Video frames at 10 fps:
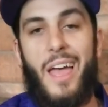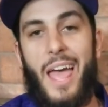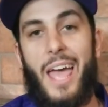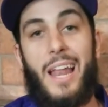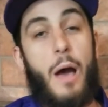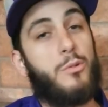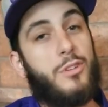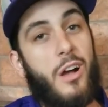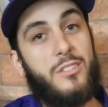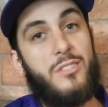and I will
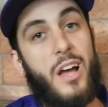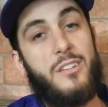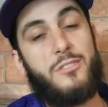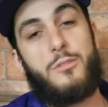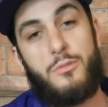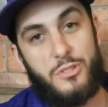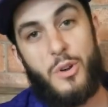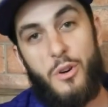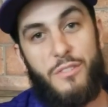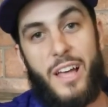talk to you guys soon.
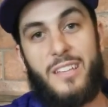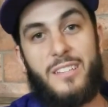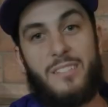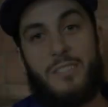SKOL Vikings.